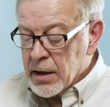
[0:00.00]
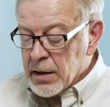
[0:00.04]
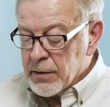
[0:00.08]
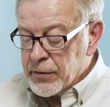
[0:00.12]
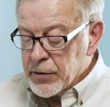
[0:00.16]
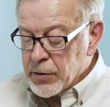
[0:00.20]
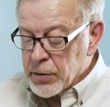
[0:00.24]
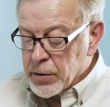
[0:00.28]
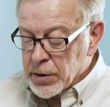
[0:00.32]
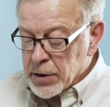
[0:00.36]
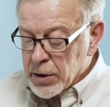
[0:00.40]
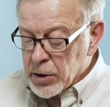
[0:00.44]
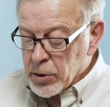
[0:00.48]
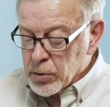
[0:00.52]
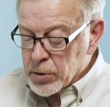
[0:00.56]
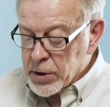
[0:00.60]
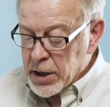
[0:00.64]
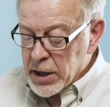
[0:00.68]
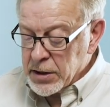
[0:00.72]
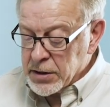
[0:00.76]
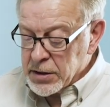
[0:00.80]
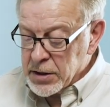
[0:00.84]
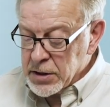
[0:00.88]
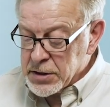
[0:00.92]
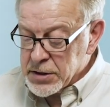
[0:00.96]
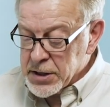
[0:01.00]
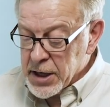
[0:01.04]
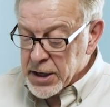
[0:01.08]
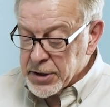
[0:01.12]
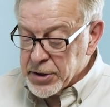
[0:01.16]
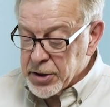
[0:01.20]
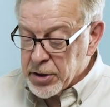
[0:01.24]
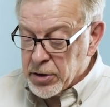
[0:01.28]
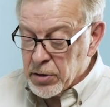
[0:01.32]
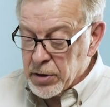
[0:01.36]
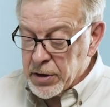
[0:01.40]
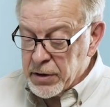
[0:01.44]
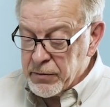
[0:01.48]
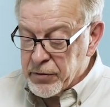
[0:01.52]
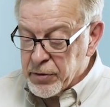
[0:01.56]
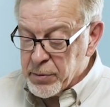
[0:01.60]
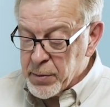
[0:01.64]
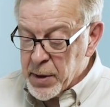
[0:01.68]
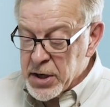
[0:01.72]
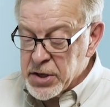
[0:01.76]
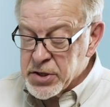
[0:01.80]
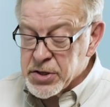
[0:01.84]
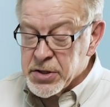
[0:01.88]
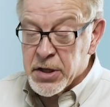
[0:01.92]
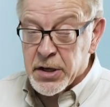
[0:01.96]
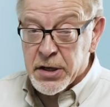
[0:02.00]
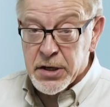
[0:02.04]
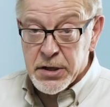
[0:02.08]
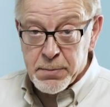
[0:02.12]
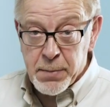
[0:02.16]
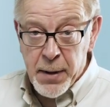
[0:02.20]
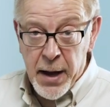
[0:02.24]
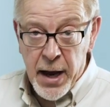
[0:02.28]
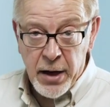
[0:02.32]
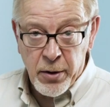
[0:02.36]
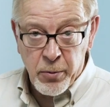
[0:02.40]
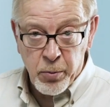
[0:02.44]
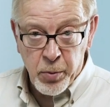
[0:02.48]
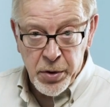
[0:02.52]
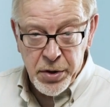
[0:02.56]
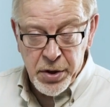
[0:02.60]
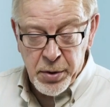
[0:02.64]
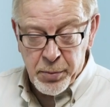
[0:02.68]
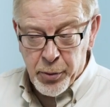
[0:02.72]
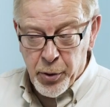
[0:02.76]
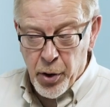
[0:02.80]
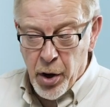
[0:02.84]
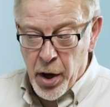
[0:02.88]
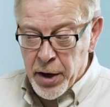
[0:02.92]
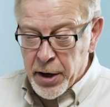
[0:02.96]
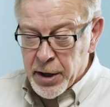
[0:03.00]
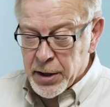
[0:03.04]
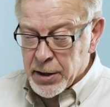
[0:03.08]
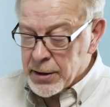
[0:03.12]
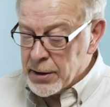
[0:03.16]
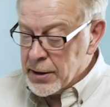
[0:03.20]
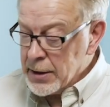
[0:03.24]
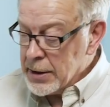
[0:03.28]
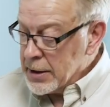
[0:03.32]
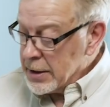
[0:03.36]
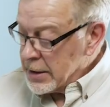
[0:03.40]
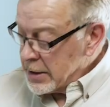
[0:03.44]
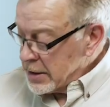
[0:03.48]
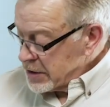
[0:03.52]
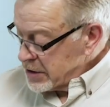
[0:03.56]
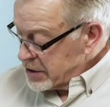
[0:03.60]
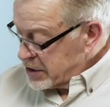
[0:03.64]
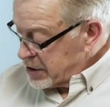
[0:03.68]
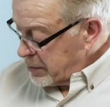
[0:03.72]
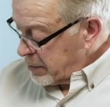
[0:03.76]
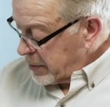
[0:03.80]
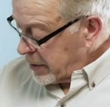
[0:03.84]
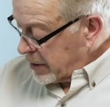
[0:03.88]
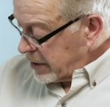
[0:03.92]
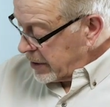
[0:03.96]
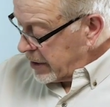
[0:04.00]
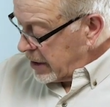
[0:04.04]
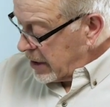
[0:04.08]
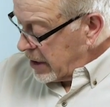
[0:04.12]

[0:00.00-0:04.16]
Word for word: If you can locate the technical information that is packed with the product, it's typically